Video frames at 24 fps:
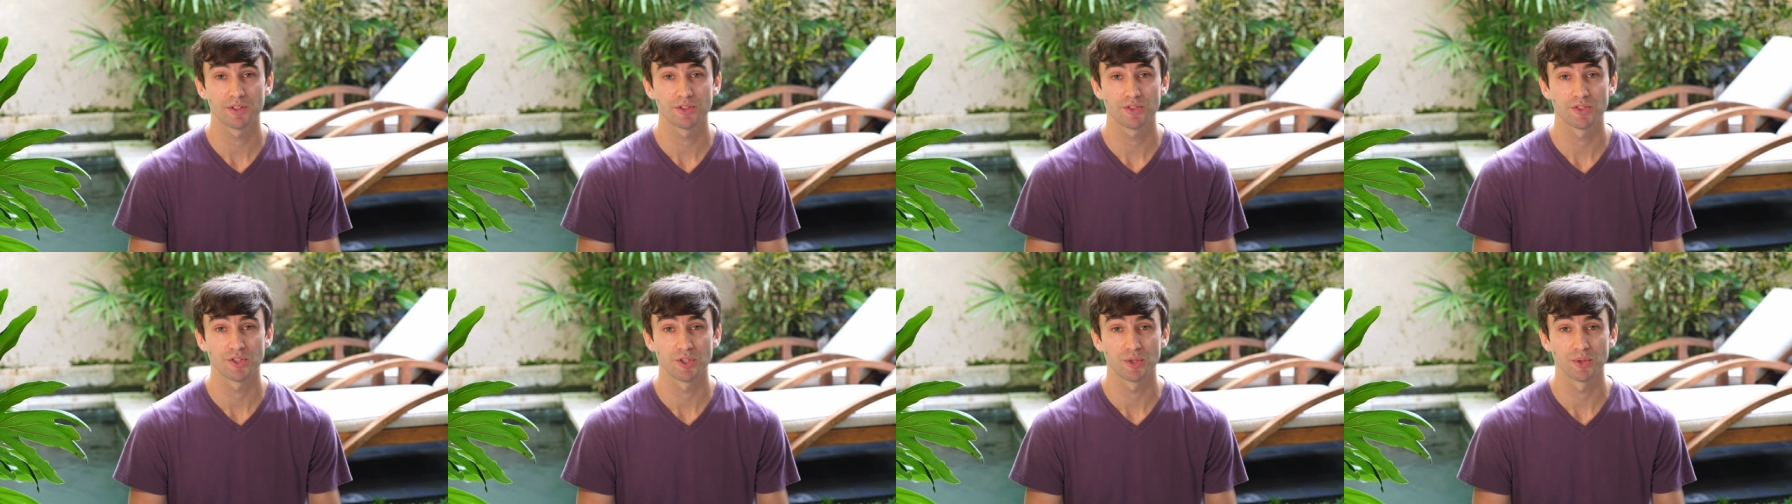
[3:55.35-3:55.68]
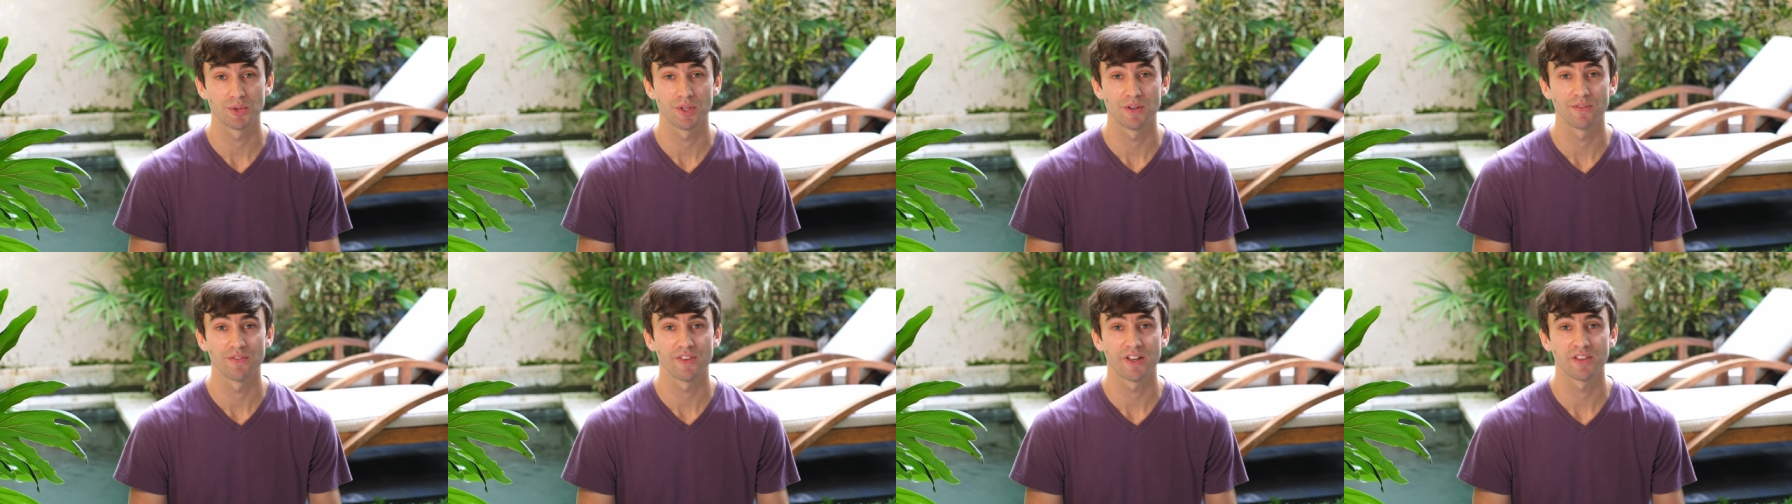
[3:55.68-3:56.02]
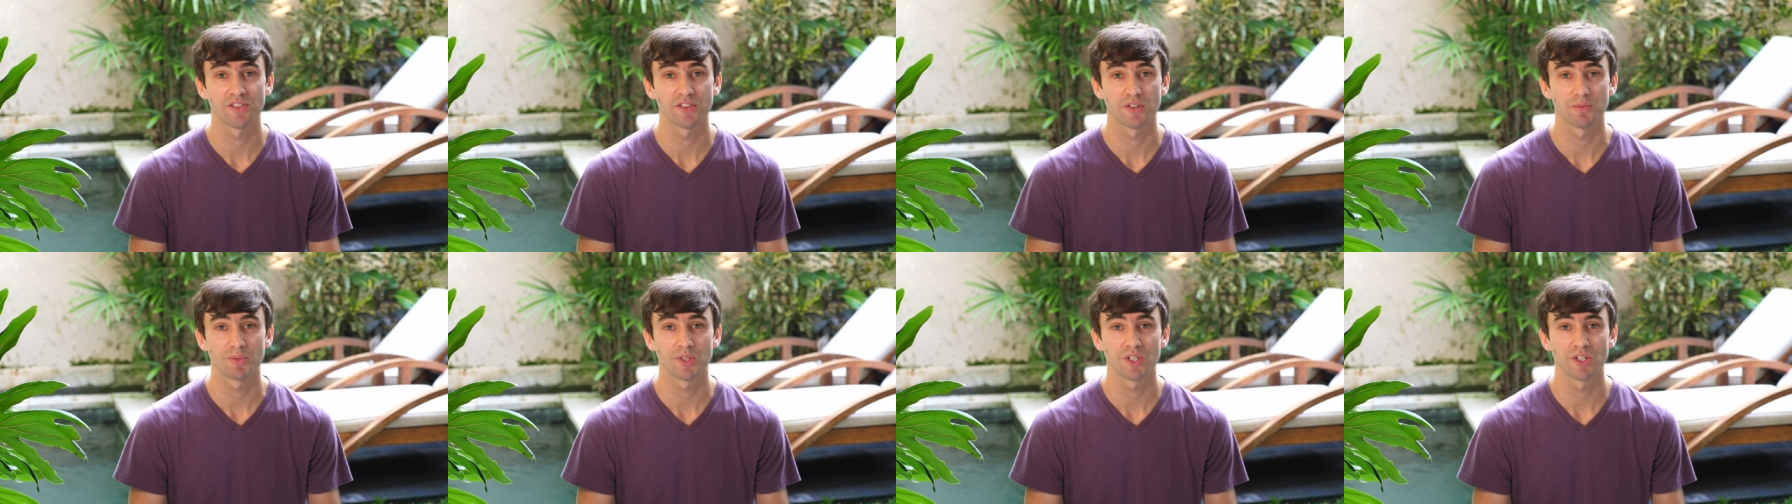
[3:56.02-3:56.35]
so if
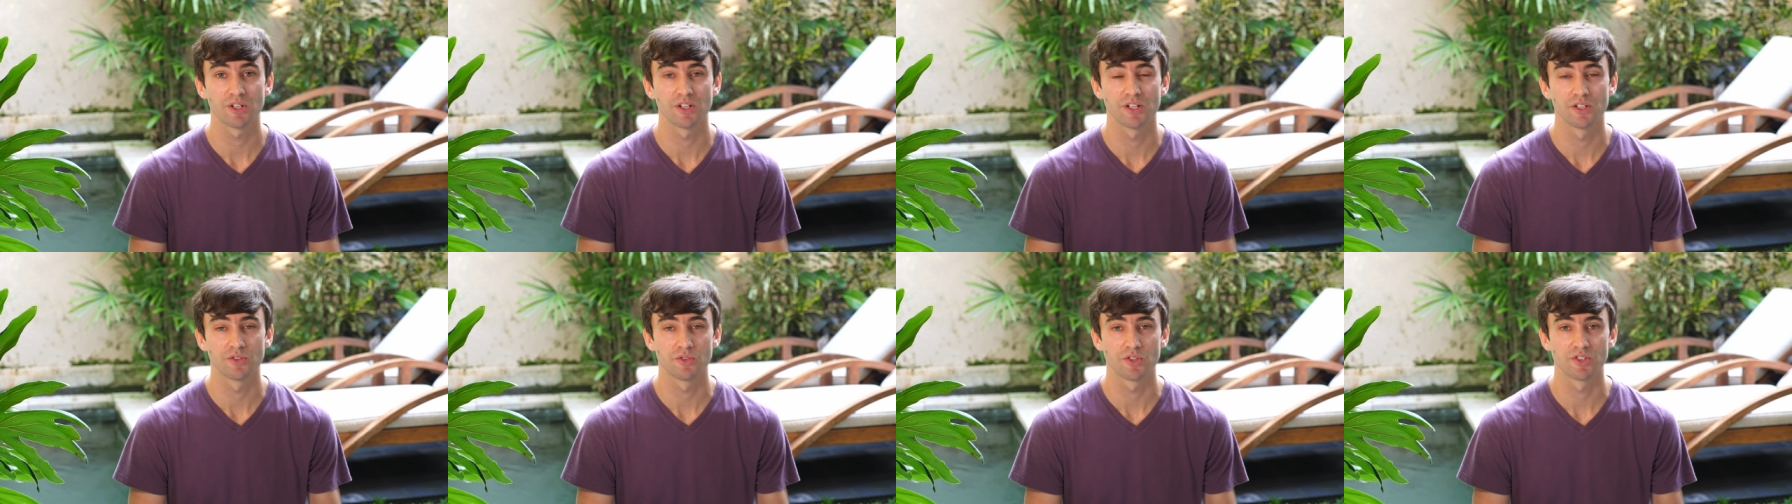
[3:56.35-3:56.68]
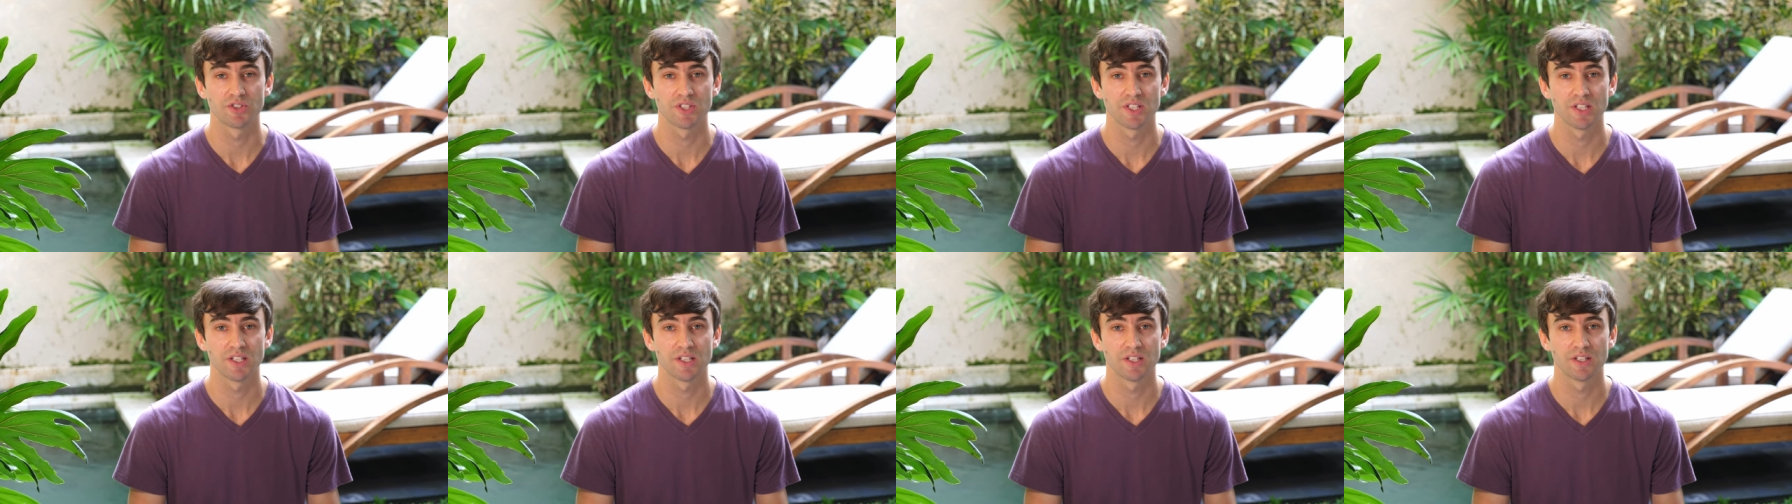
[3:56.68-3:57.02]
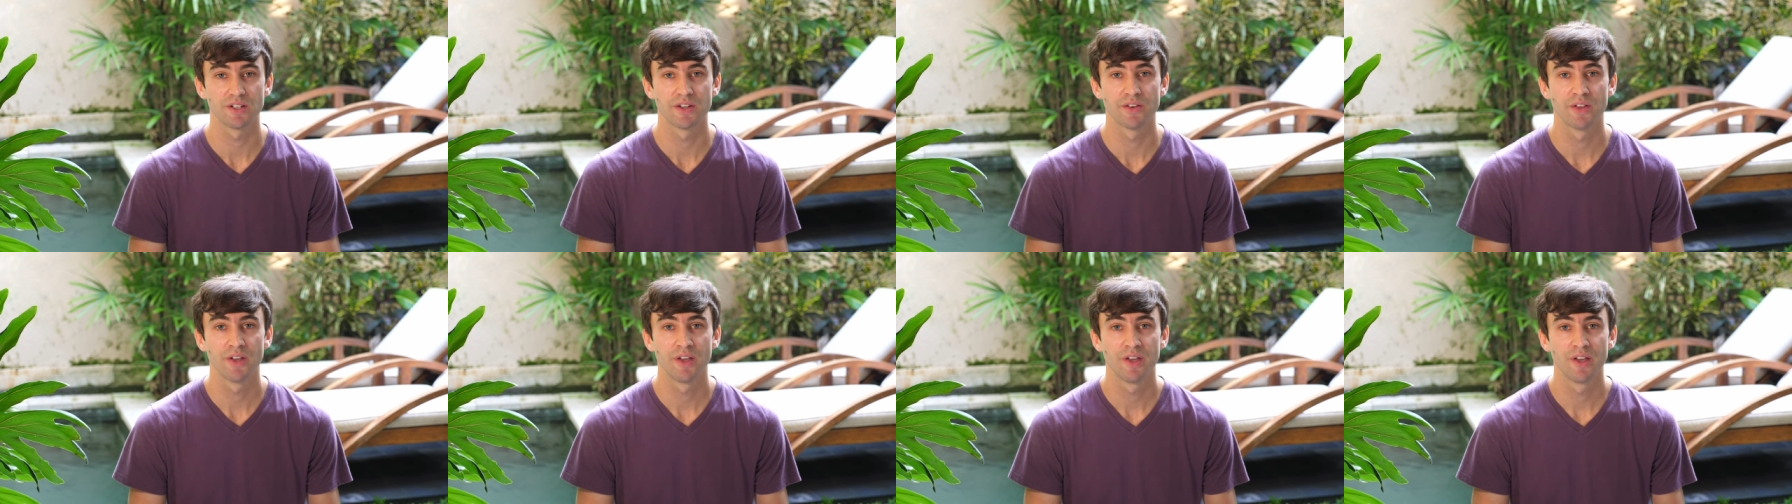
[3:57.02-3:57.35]
that's something you're interested
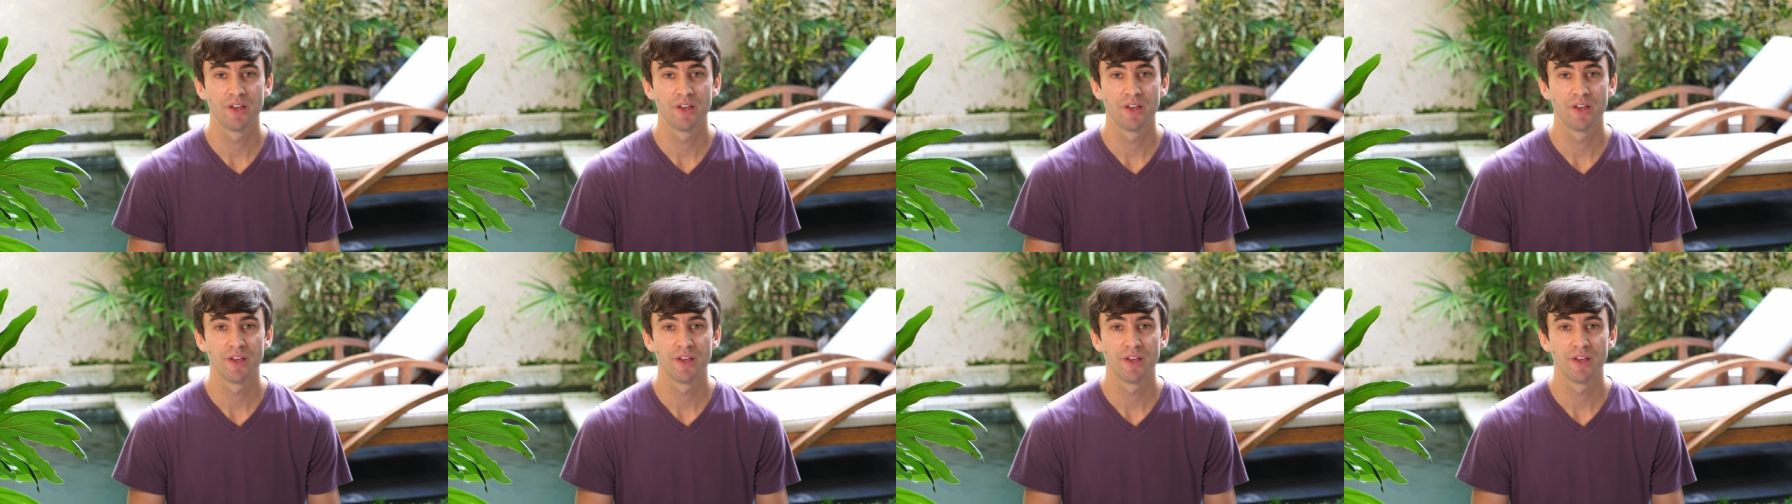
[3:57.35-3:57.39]
in,